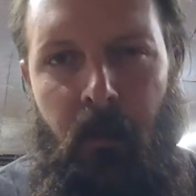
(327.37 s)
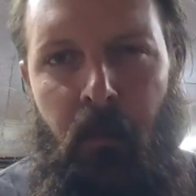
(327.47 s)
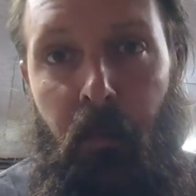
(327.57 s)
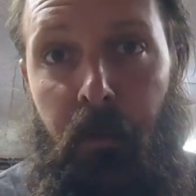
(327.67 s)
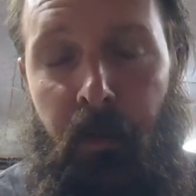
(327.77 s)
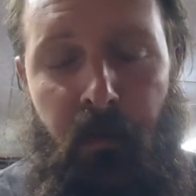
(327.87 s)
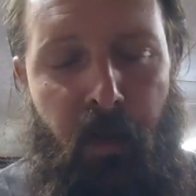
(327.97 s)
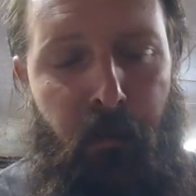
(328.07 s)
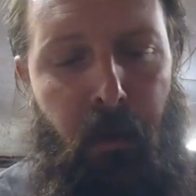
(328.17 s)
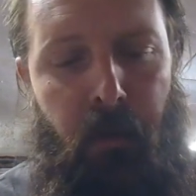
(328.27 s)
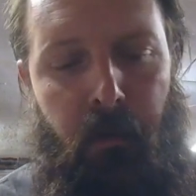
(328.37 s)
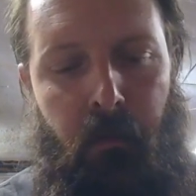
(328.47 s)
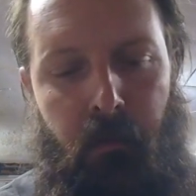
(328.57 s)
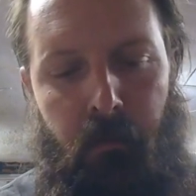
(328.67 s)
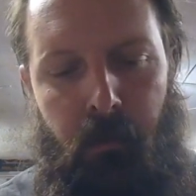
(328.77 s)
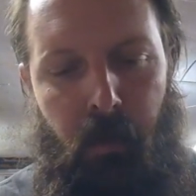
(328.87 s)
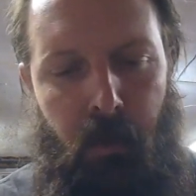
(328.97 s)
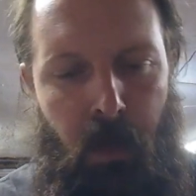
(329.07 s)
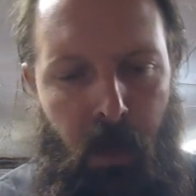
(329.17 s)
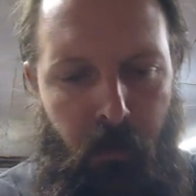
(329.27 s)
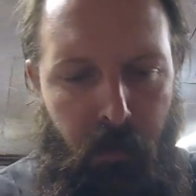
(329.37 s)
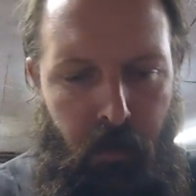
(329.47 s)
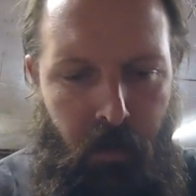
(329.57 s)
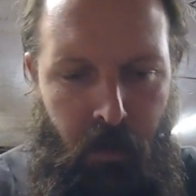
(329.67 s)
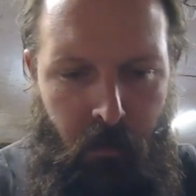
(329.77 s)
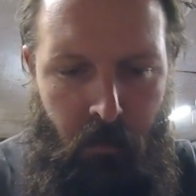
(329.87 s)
This board does have marks to indicate polarity,